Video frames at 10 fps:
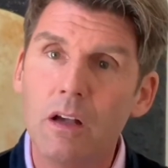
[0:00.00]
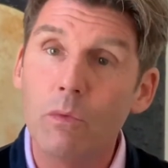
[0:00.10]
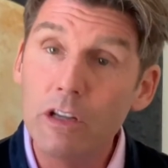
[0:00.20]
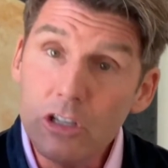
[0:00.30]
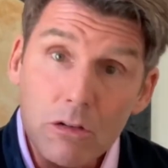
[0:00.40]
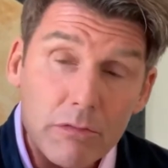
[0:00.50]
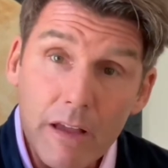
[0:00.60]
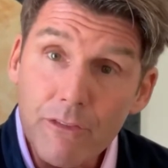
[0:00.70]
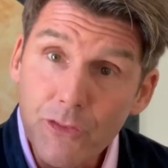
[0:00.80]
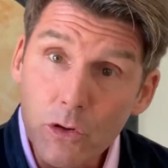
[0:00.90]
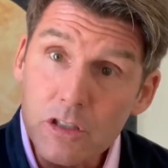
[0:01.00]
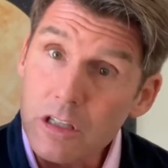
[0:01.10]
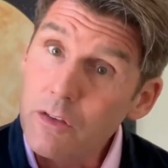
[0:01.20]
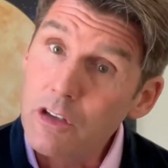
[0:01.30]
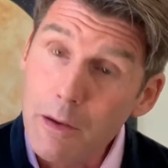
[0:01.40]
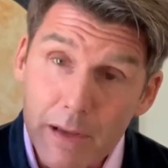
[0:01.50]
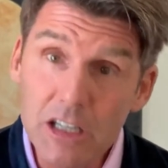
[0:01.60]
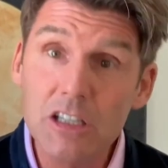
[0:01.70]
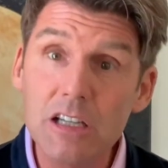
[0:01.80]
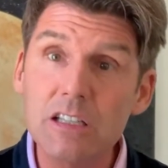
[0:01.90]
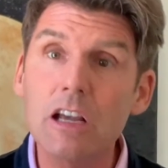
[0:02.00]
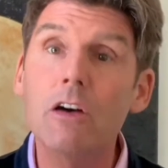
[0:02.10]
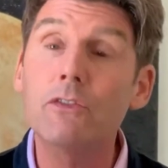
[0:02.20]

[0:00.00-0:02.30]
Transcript: When you reinforce that you've committed to yourself,